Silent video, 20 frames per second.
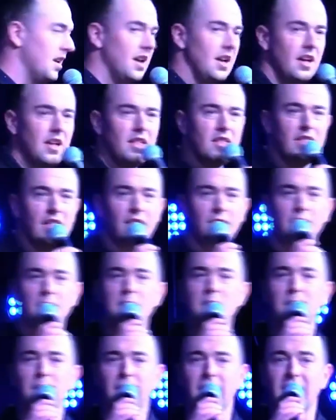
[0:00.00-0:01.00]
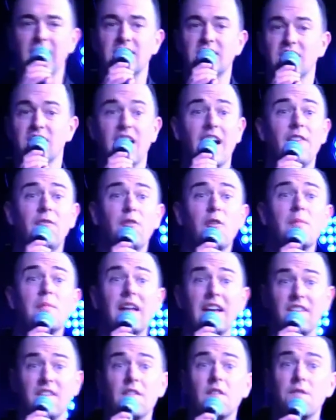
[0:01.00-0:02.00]
That from a place, not from
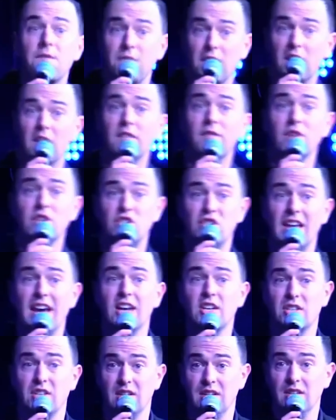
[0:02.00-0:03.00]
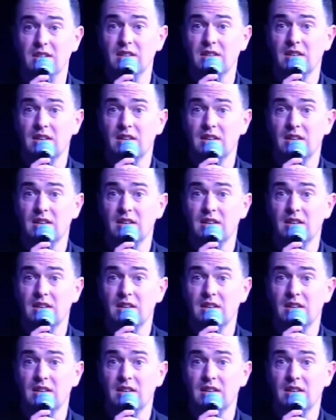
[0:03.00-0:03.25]
like fear of rejection,